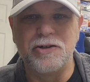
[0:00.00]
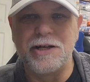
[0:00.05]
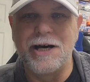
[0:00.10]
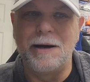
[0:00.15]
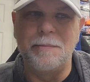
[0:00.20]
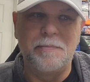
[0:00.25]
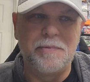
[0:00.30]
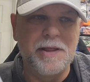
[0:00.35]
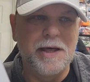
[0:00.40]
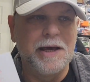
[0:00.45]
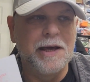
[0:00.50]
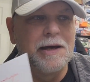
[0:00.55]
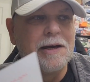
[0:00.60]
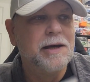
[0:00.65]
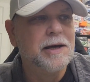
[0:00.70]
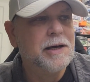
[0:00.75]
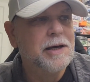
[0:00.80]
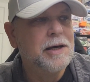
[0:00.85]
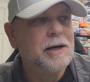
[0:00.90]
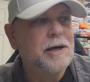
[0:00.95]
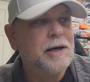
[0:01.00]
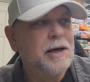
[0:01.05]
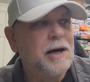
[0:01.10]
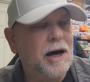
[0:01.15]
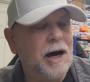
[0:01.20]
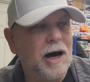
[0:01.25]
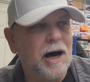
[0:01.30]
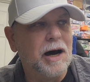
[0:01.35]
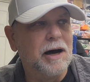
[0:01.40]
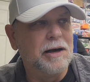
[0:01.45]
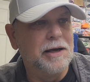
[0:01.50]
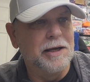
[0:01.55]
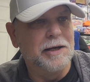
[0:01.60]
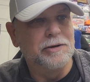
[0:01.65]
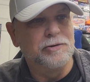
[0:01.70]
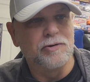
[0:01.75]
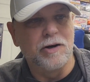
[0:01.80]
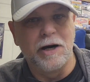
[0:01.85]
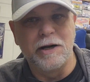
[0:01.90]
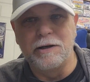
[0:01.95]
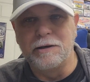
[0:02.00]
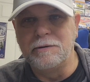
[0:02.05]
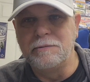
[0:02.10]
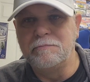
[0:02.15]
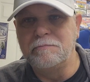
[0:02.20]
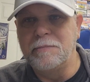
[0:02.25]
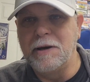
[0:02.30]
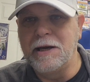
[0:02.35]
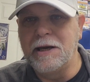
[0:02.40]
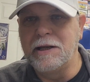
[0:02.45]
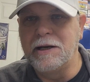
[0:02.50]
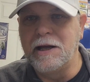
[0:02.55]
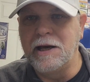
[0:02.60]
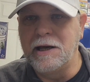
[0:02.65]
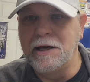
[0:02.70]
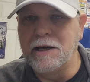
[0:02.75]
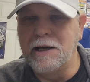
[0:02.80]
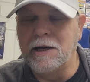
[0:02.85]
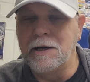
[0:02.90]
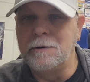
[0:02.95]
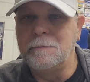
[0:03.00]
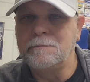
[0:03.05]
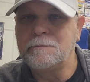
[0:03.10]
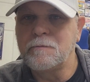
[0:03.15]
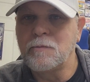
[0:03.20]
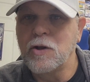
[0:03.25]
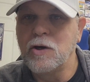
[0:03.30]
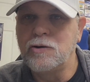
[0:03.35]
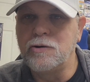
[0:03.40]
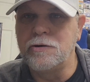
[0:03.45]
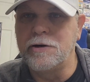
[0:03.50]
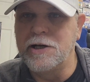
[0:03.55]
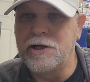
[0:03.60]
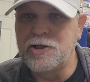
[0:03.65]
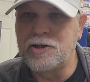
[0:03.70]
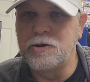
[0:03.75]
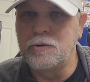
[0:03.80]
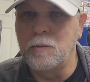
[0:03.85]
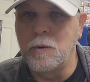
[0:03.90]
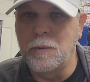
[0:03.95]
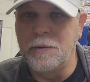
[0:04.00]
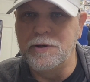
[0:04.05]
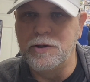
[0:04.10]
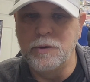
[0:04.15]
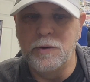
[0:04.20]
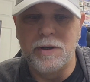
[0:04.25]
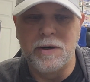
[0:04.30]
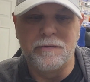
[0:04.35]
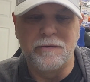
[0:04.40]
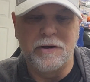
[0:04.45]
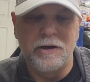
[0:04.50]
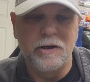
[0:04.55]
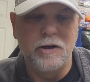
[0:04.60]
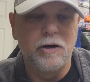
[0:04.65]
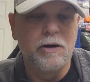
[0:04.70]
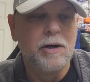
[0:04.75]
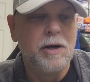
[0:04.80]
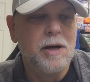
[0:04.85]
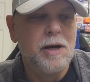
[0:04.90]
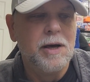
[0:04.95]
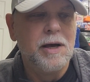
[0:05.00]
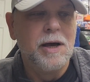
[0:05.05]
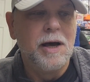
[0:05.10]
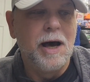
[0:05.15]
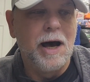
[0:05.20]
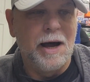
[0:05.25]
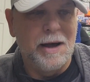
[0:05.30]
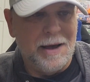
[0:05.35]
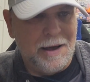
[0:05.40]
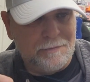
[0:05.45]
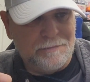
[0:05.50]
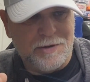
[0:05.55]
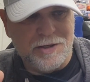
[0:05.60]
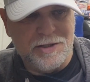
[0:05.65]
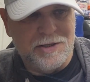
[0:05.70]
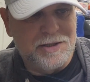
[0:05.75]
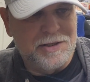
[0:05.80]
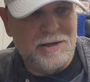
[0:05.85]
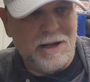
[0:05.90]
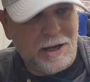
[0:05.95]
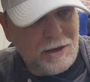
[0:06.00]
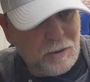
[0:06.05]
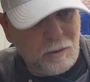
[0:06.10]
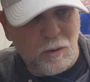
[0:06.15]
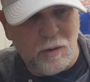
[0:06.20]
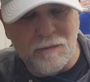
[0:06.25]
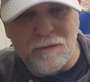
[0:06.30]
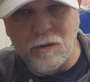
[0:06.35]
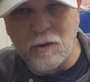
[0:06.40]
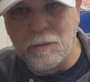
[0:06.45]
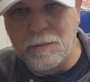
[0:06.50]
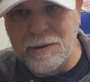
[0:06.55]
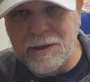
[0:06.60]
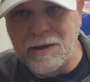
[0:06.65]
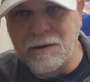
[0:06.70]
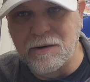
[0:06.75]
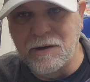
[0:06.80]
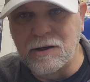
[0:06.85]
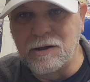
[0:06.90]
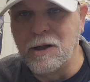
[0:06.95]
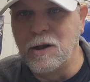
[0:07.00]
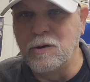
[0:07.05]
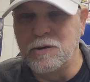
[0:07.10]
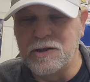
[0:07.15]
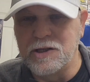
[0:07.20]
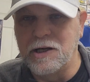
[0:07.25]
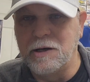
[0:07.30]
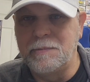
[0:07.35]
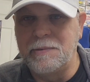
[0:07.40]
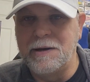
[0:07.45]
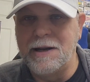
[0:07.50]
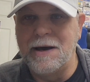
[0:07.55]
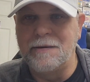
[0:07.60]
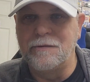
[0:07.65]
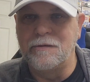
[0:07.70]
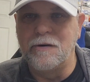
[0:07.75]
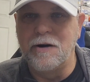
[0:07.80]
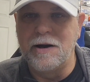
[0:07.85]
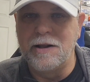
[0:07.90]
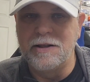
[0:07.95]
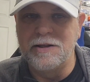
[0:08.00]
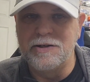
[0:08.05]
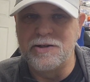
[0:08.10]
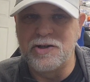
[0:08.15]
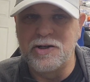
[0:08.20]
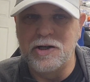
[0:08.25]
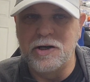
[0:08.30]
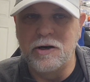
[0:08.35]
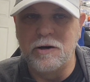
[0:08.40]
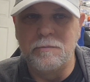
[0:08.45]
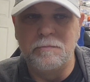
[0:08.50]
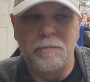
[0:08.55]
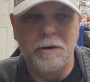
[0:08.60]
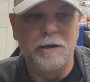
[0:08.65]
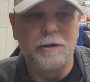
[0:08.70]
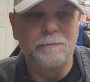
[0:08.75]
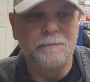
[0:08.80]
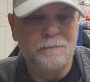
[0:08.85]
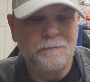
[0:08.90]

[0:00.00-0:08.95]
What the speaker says: type thing, and try to make it a tradition where we do it every year. I don't know if I'm going to be able to close it up and have it ready this year, but